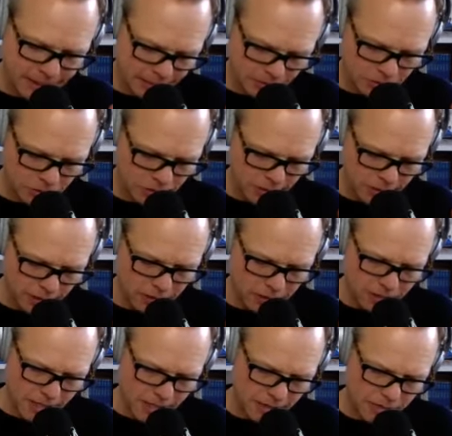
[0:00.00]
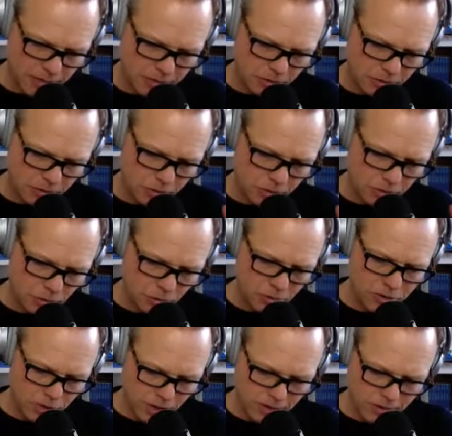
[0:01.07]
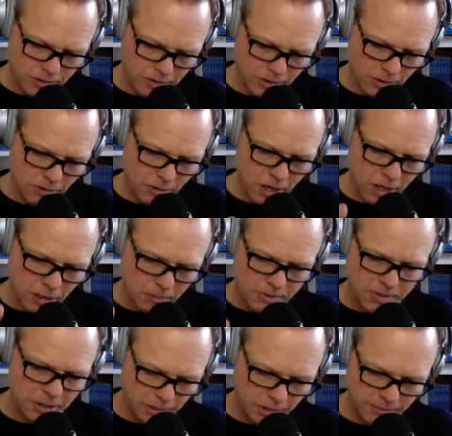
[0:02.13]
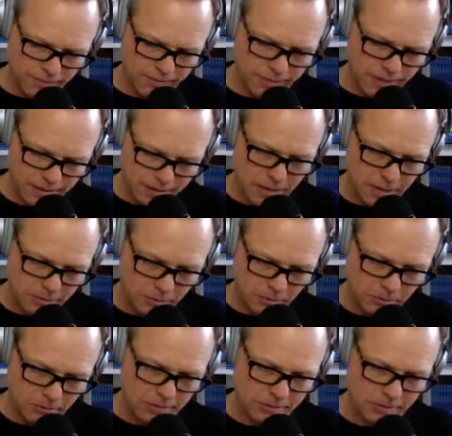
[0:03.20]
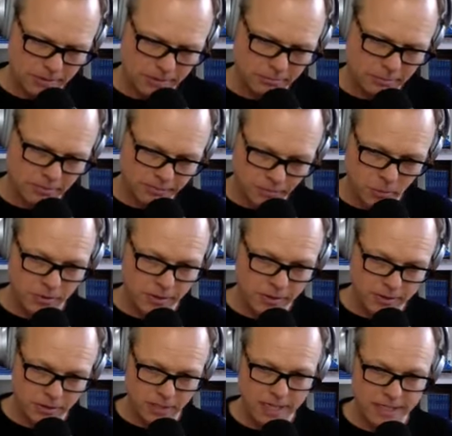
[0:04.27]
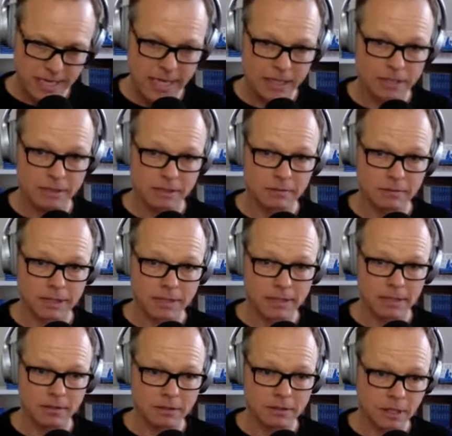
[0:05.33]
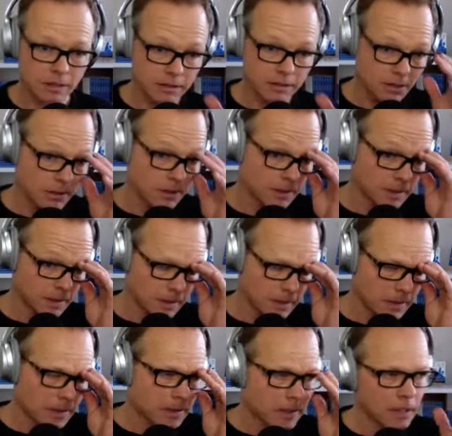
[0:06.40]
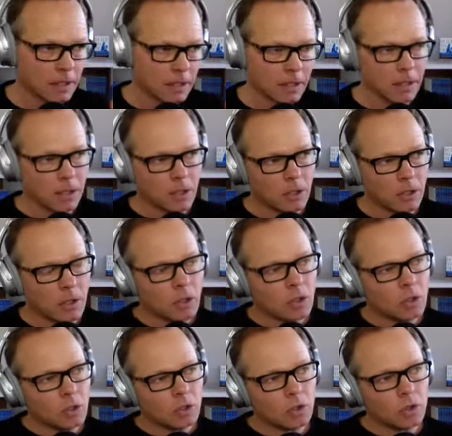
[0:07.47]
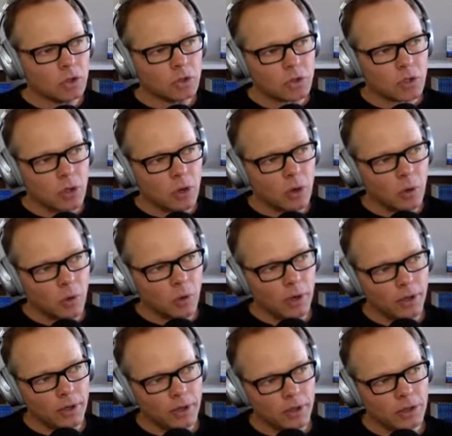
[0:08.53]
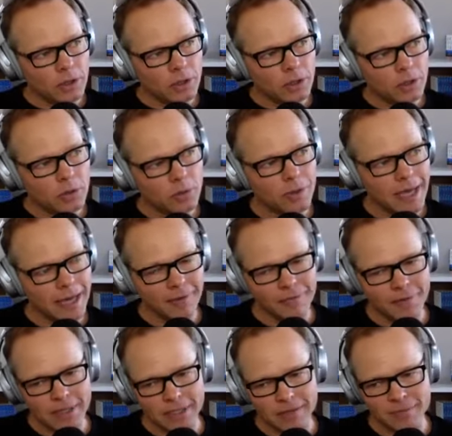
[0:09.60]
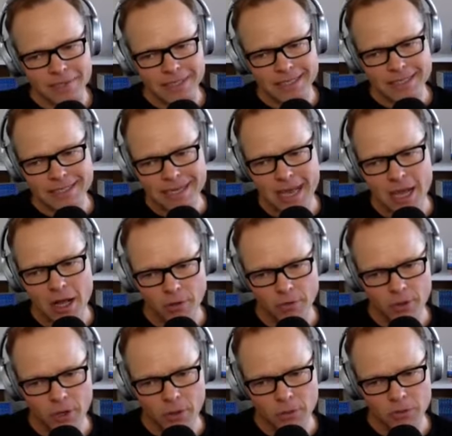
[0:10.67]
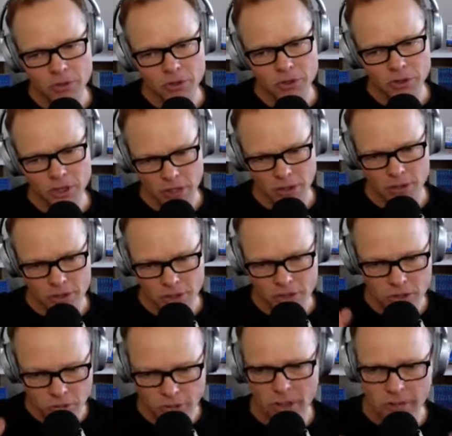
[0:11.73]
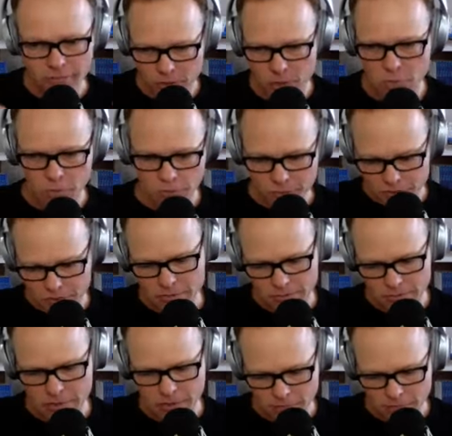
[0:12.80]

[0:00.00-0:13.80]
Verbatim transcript: in or trying to understand is so you and Justin own 100% of Test Double before this transaction, as I understand. Correct. Is that right? Correct. So you then effectively sell those shares because you're individuals,